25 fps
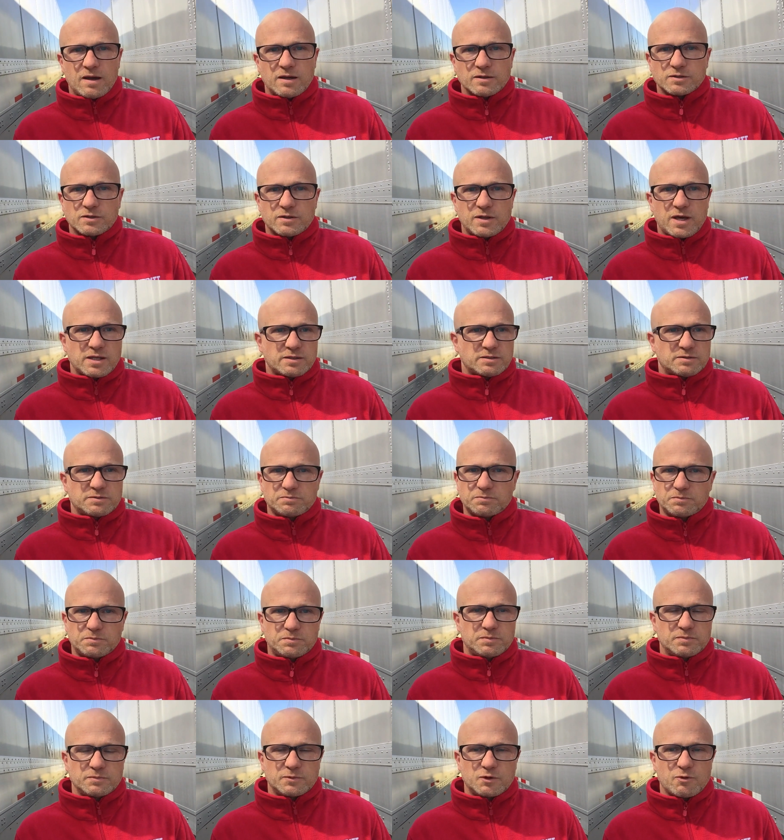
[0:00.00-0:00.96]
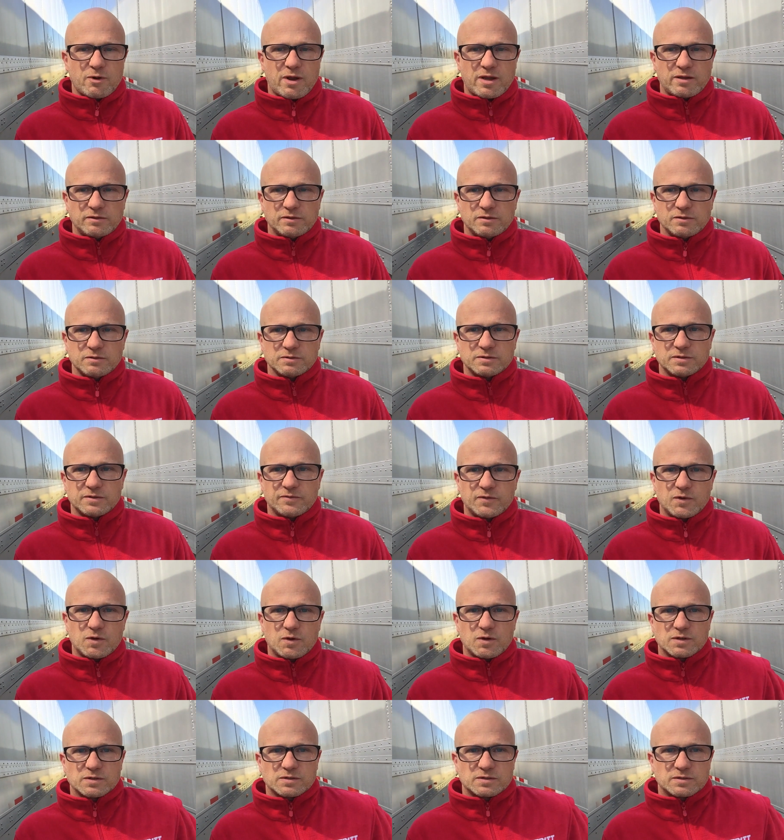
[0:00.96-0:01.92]
So that's great news, of
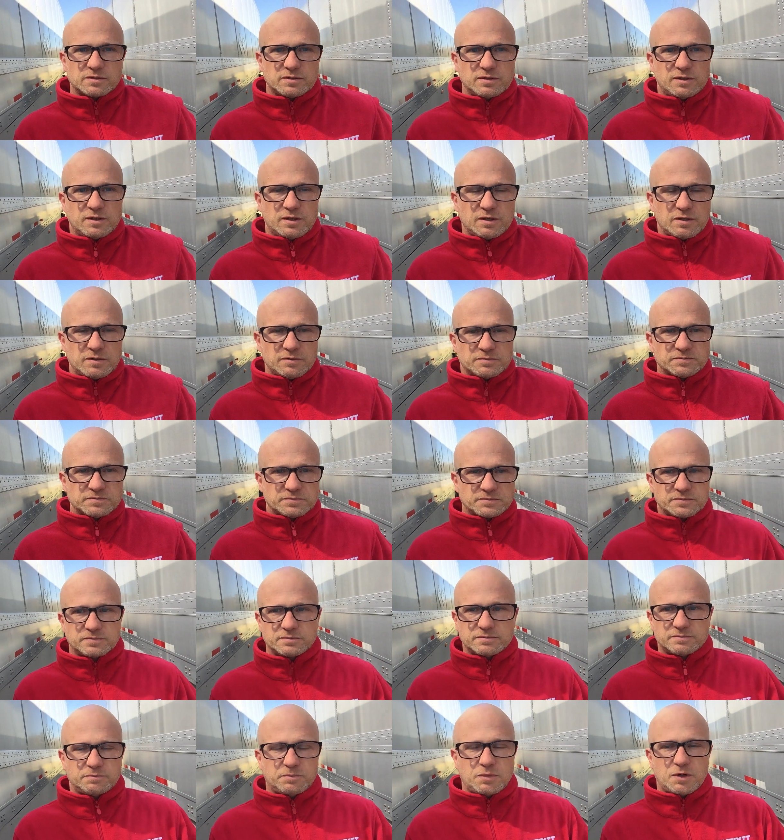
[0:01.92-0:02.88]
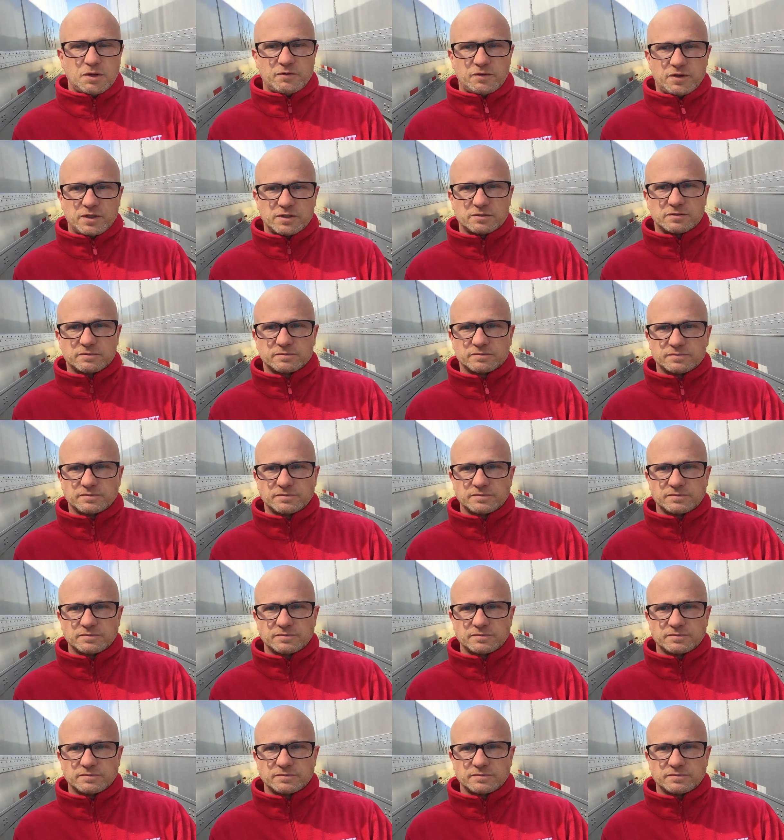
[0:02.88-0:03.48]
course, you know, perfect.